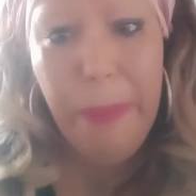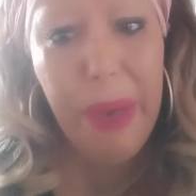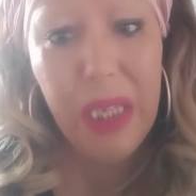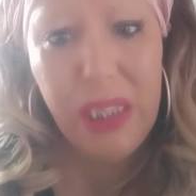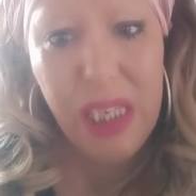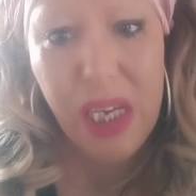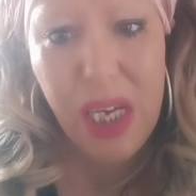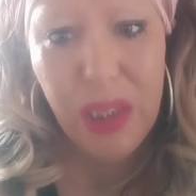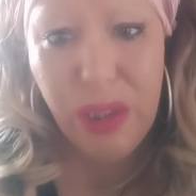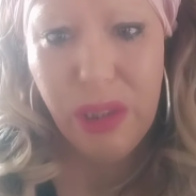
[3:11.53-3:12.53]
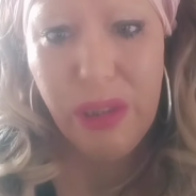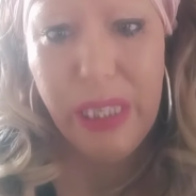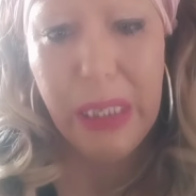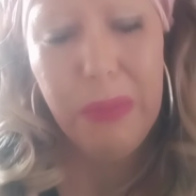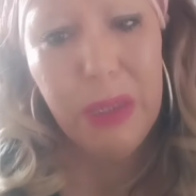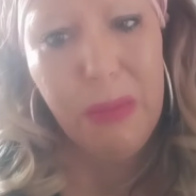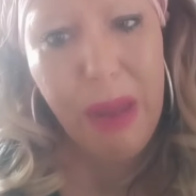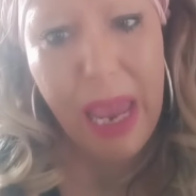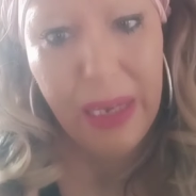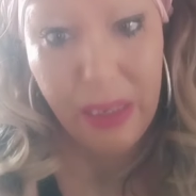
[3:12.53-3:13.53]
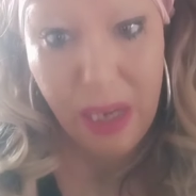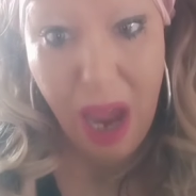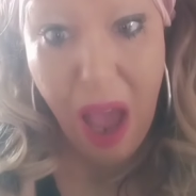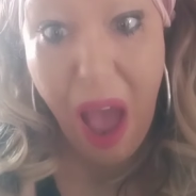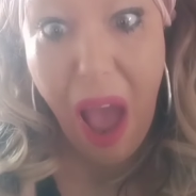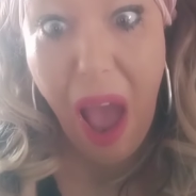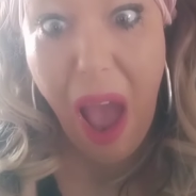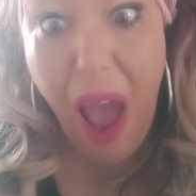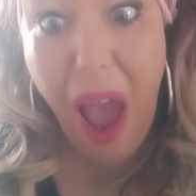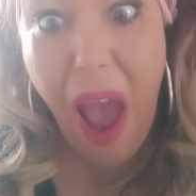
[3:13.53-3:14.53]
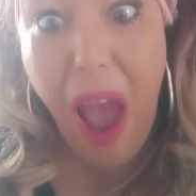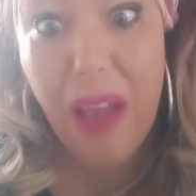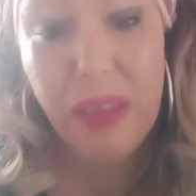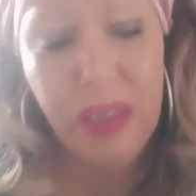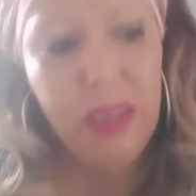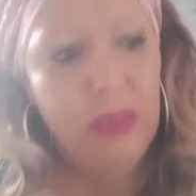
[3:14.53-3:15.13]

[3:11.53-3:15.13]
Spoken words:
but your dreams may not.